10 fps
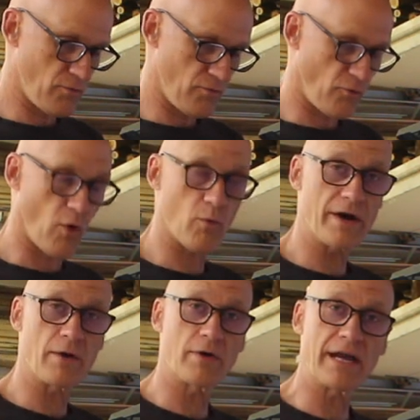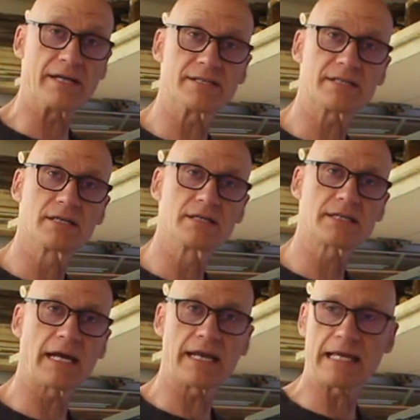for when it rains
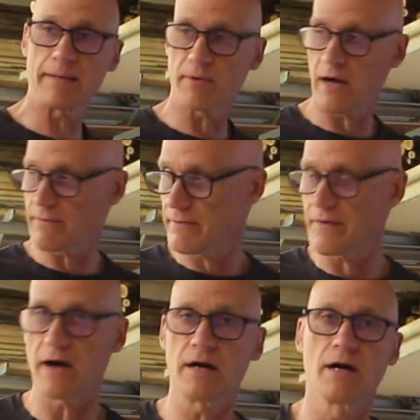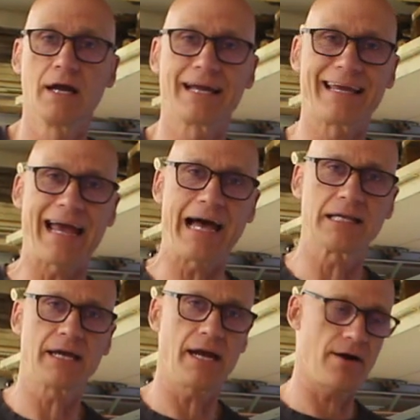to kind of keep it off of our
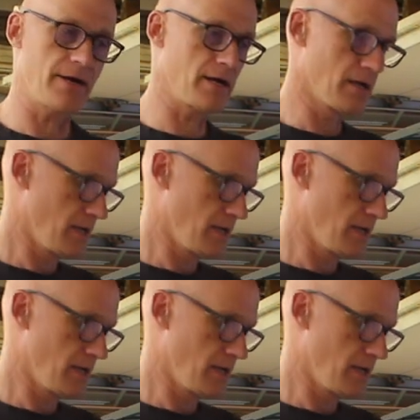galley area.